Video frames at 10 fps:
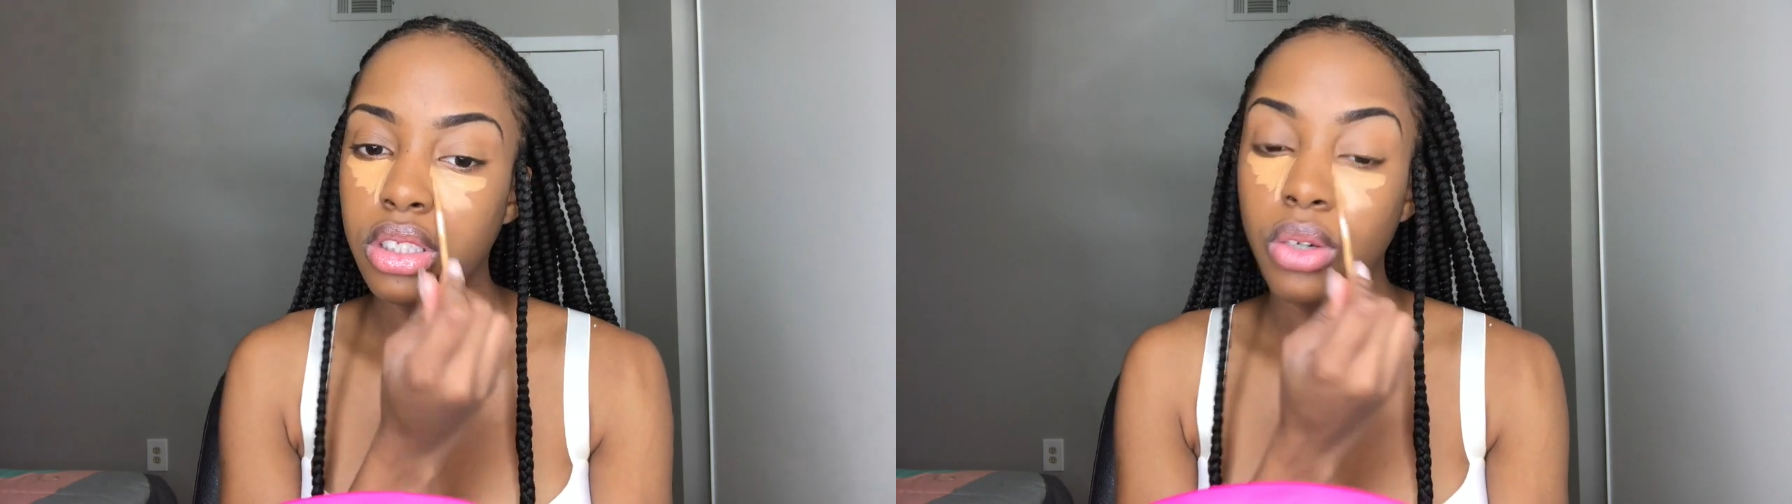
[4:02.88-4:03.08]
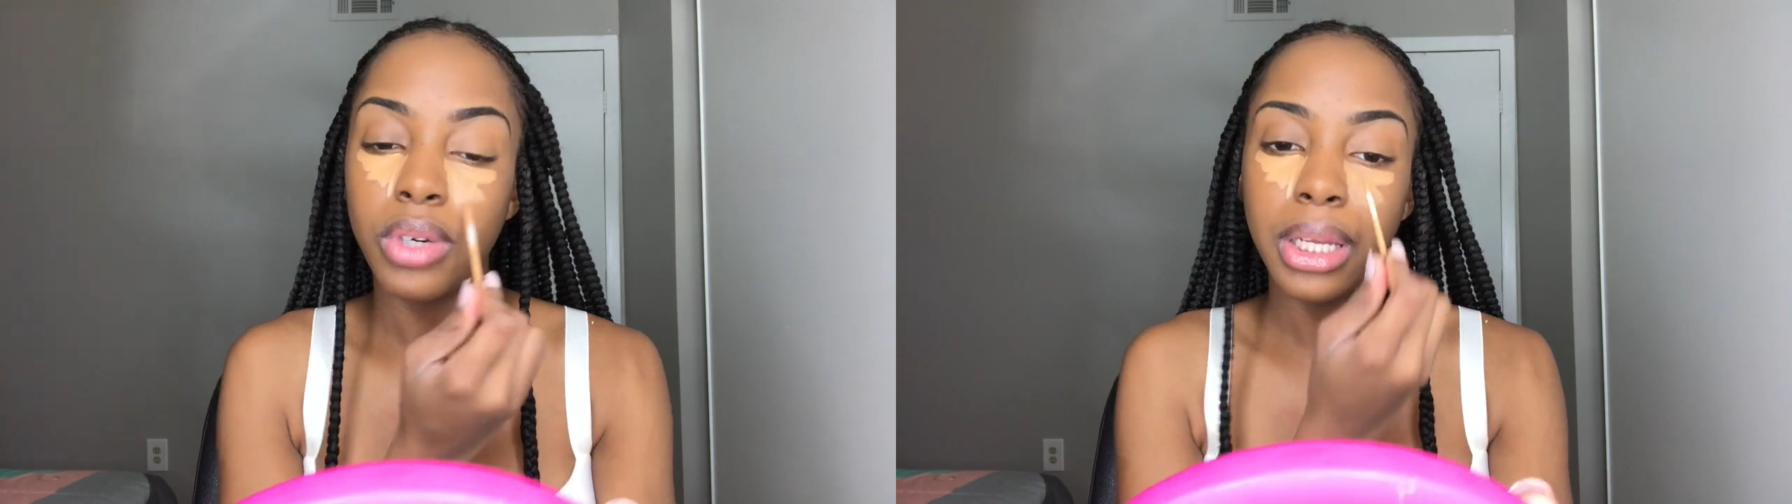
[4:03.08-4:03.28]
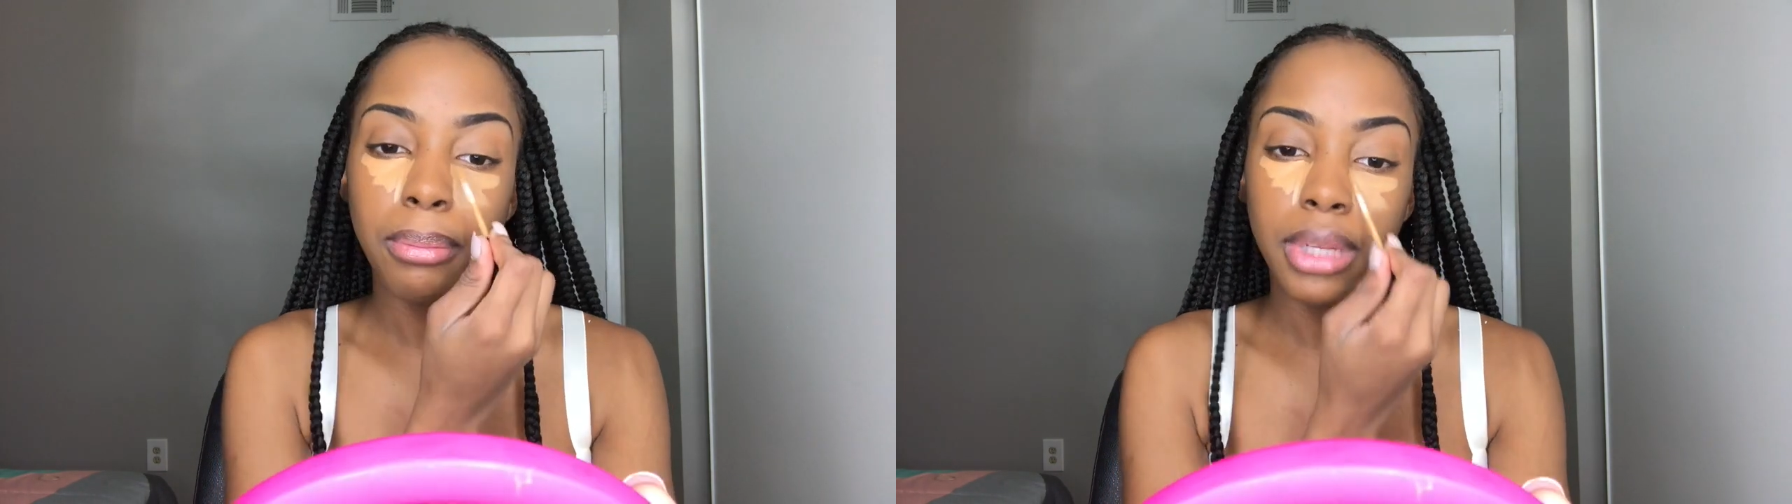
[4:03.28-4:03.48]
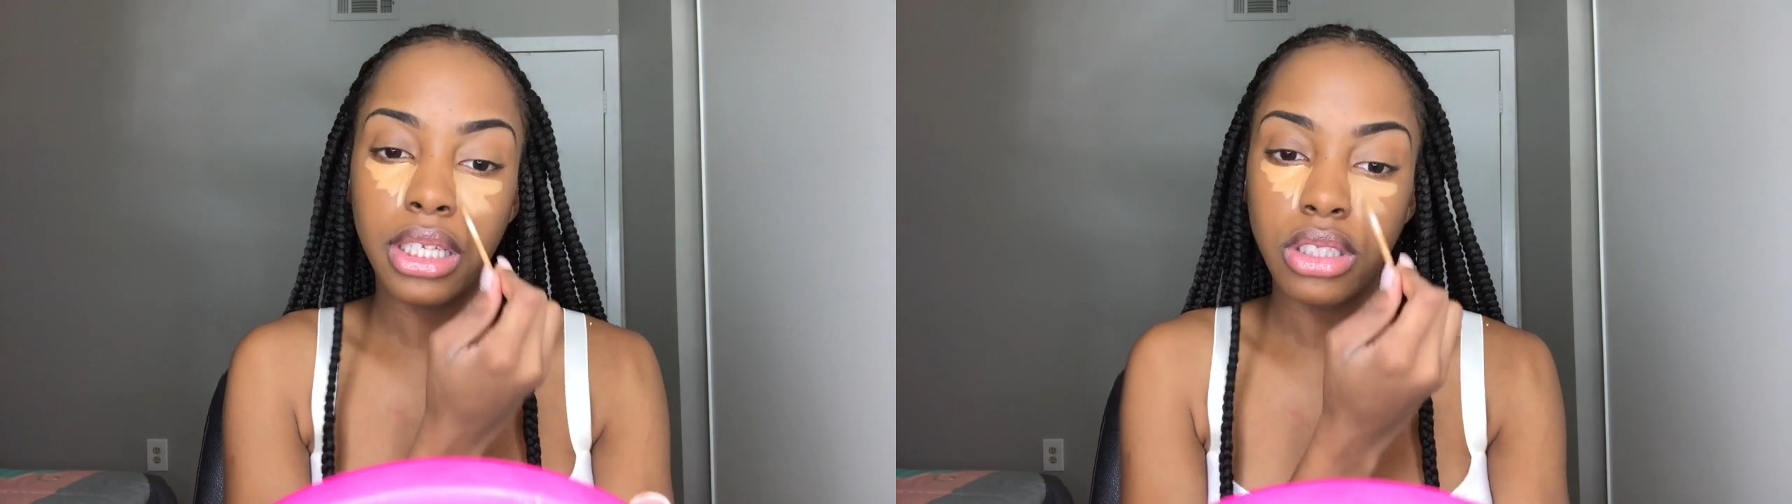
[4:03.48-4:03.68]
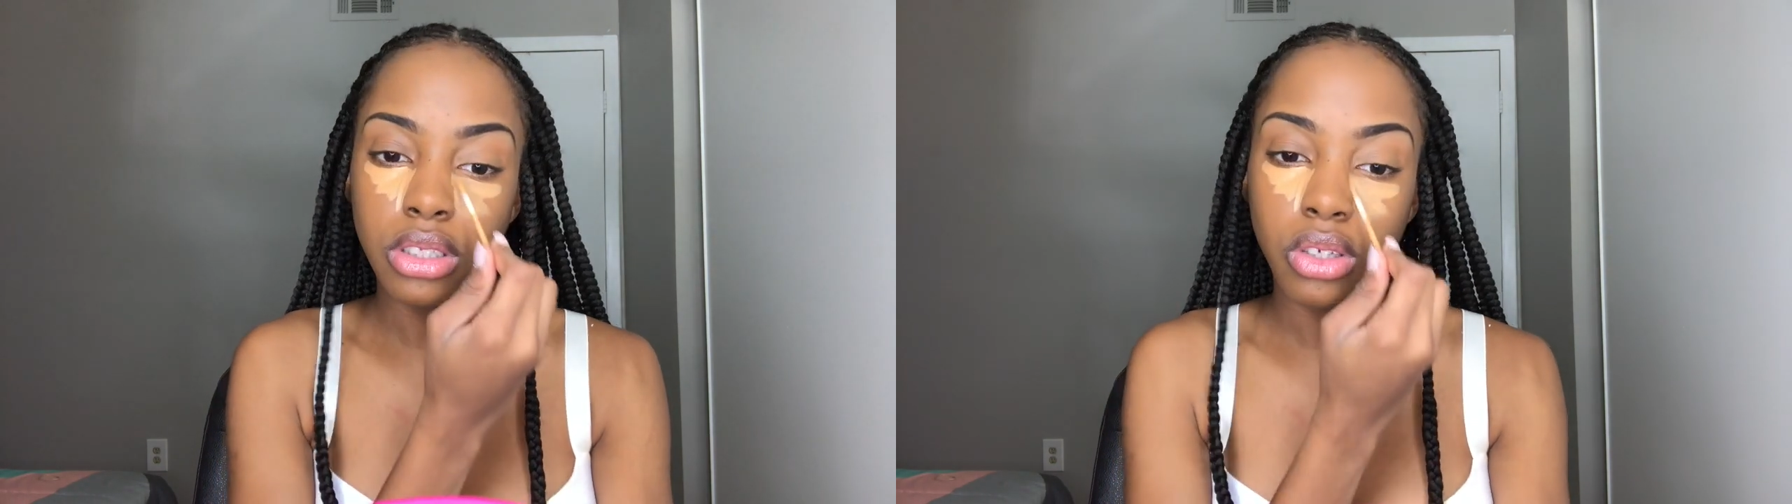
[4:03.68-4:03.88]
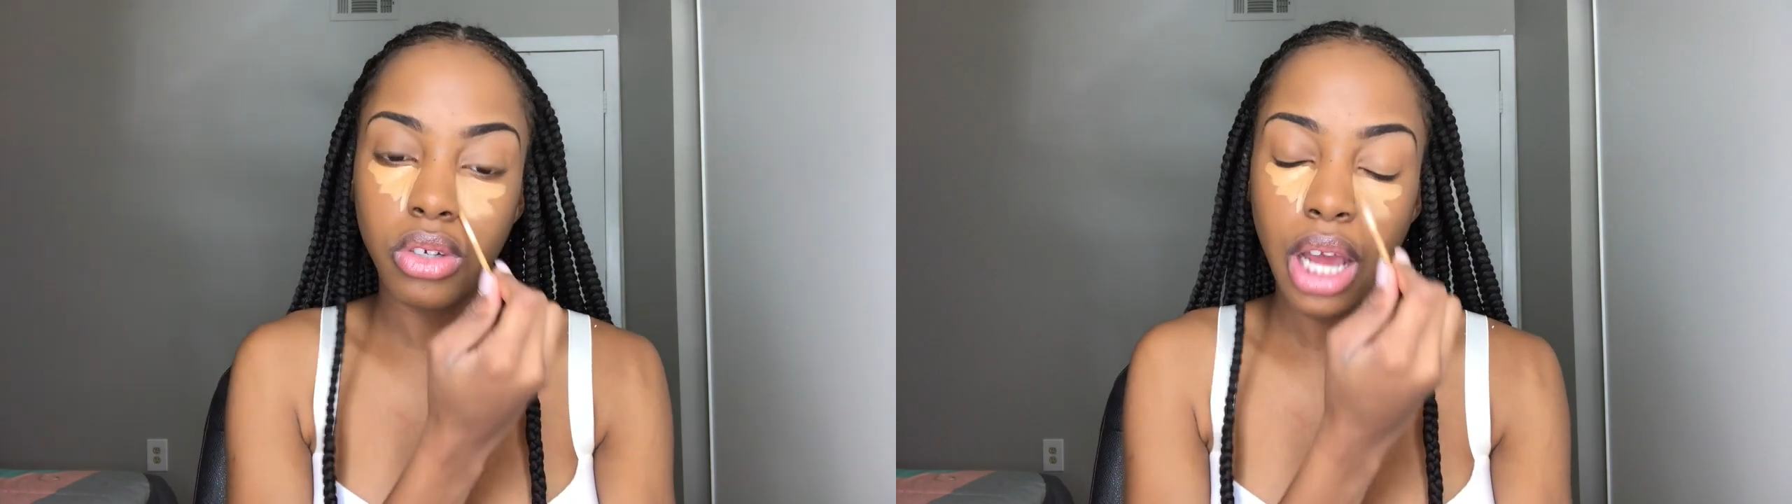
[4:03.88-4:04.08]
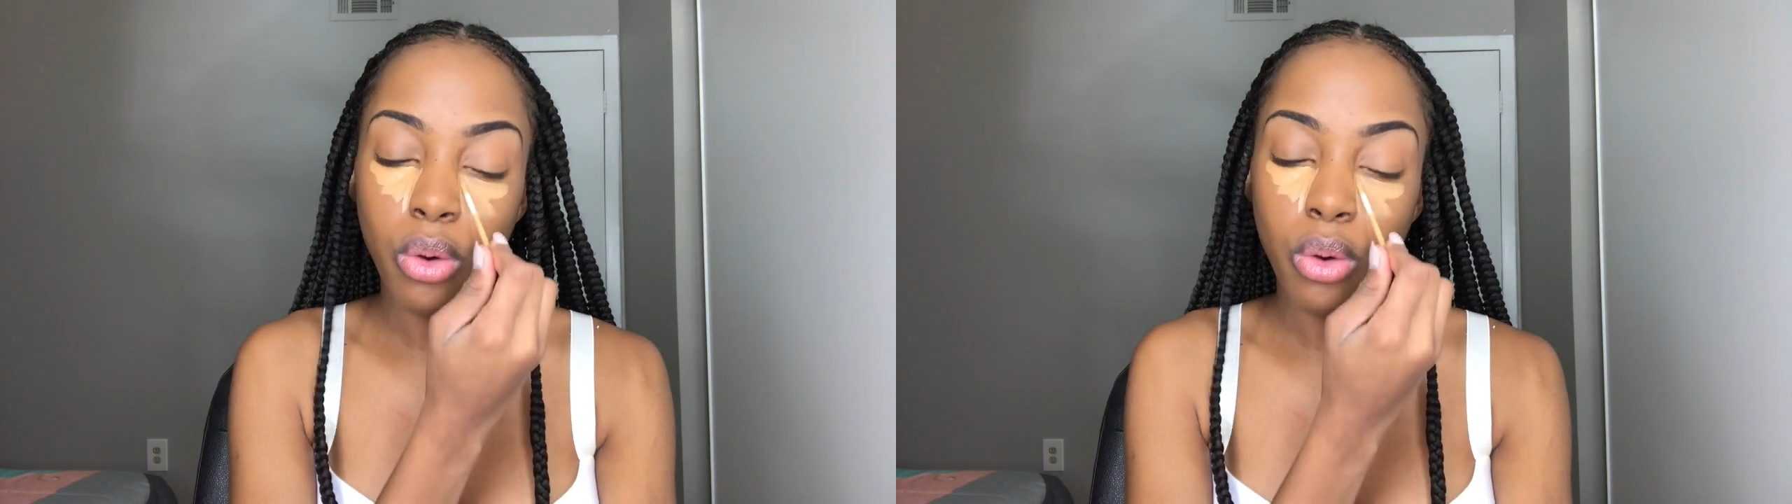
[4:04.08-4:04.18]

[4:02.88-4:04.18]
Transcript: So when it blends out,